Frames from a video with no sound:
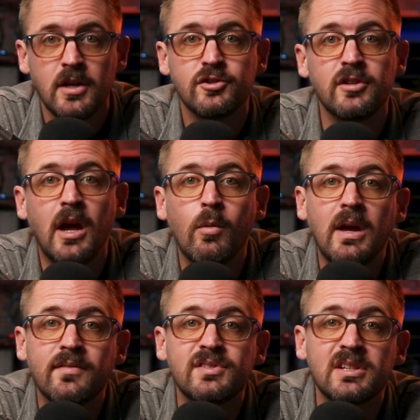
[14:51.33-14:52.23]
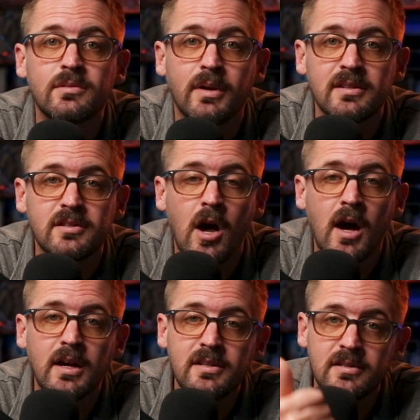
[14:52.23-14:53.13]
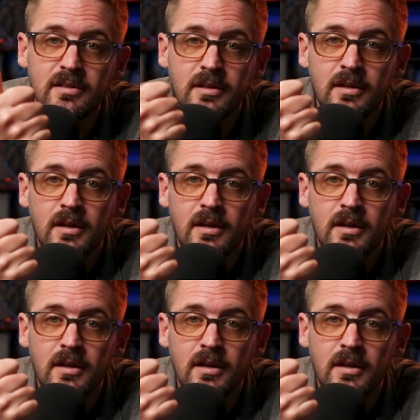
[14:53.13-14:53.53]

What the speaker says: So now we have 6 months: August,